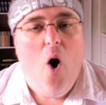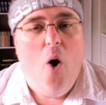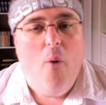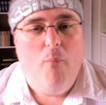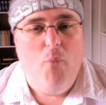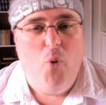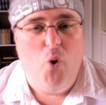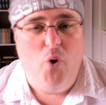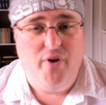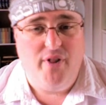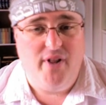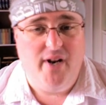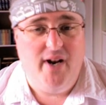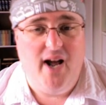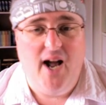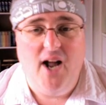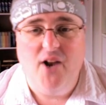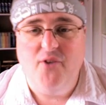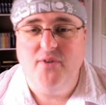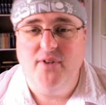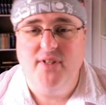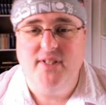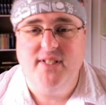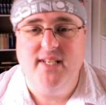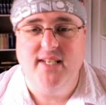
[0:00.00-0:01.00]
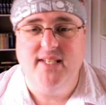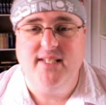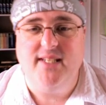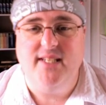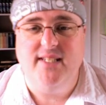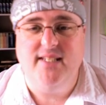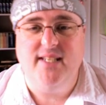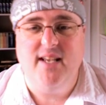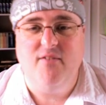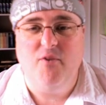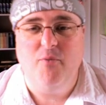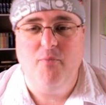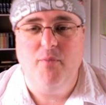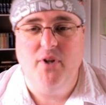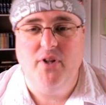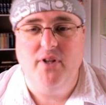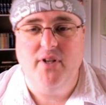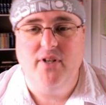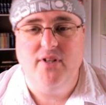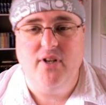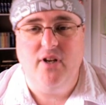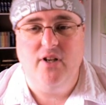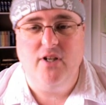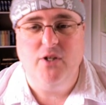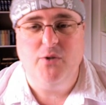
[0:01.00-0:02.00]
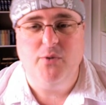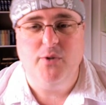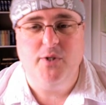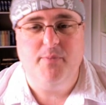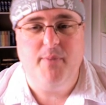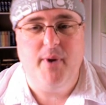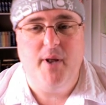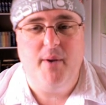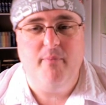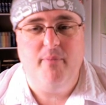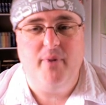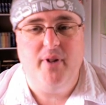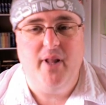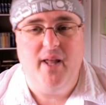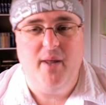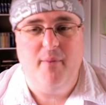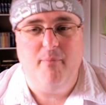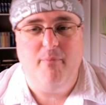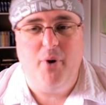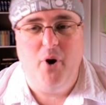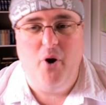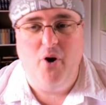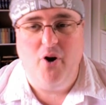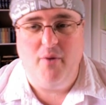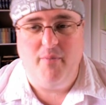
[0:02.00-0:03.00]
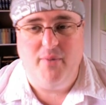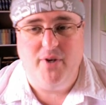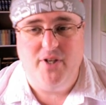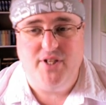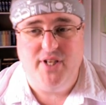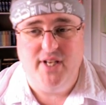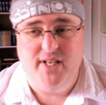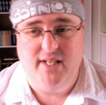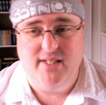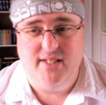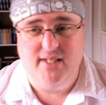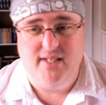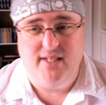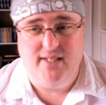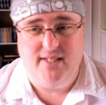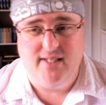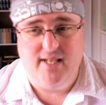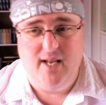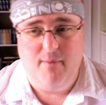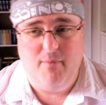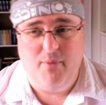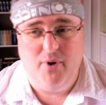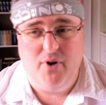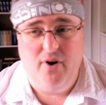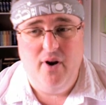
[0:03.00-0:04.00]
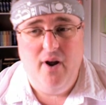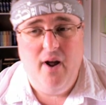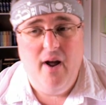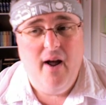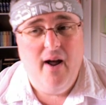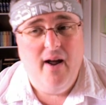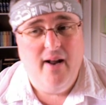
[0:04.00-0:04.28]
More than $167 million was spent playing poker machines in December,